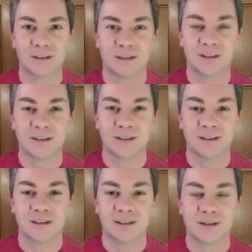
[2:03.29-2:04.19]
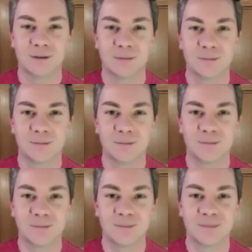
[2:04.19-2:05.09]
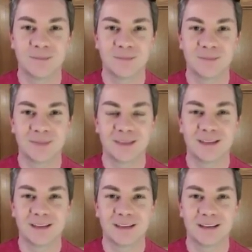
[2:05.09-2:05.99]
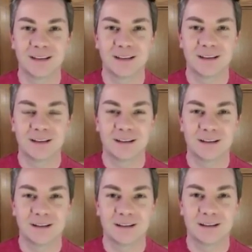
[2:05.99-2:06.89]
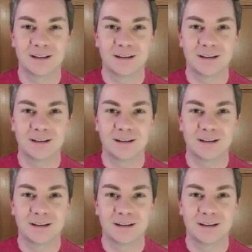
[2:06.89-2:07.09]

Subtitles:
[no speech]